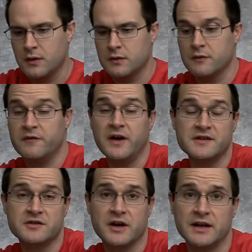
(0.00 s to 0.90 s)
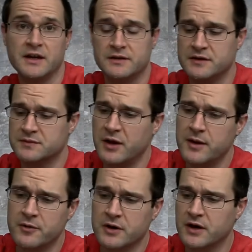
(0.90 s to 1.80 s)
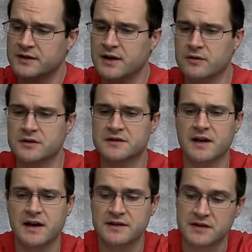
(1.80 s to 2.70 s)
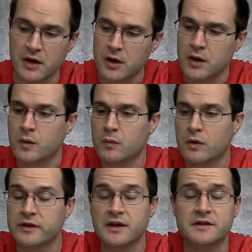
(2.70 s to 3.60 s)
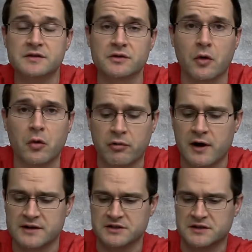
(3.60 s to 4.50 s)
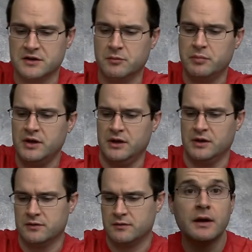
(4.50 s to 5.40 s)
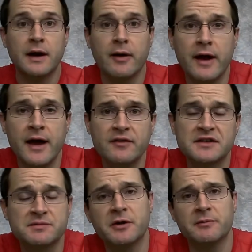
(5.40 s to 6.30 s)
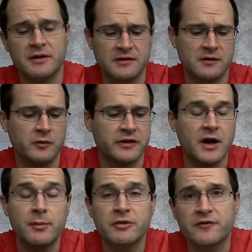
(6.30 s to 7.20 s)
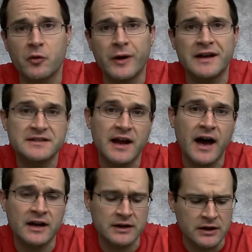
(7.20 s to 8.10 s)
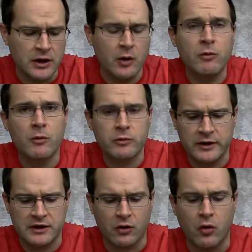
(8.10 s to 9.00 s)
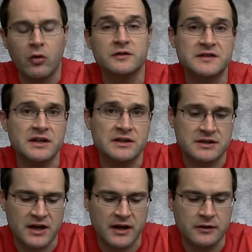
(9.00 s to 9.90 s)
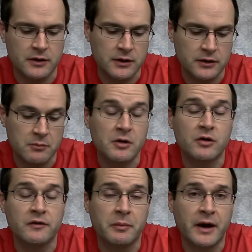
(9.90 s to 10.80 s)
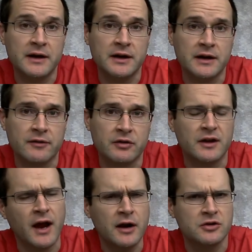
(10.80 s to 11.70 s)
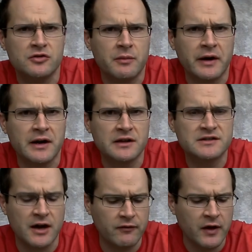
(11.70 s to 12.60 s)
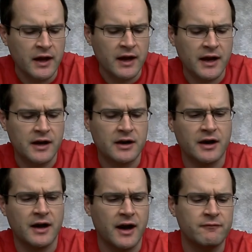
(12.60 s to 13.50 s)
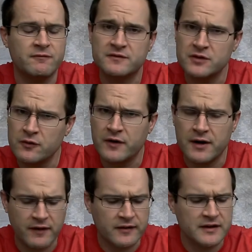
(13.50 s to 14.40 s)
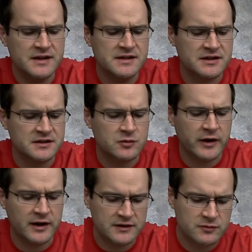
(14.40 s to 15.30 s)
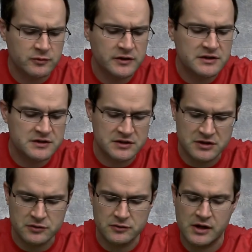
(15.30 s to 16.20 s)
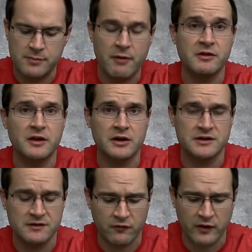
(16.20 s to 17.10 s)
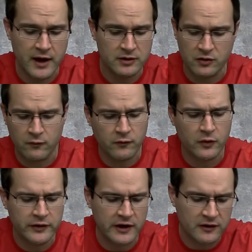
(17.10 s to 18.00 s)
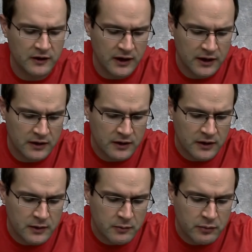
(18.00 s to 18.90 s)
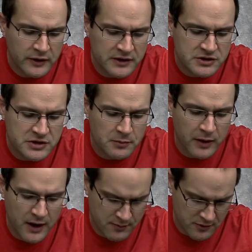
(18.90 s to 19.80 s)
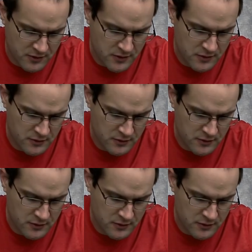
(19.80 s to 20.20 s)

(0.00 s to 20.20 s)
And the faster I can get this paper cut down to size, well, the easier the whole project's gonna be. Now I have experimented with a couple different ways on how to, well, really get the holes inside the, the middle of the binding and everything, how to do the binding itself. And I've, so far I've found the easiest way is really just to keep everything nice and flat, don't fold anything yet. Place your paper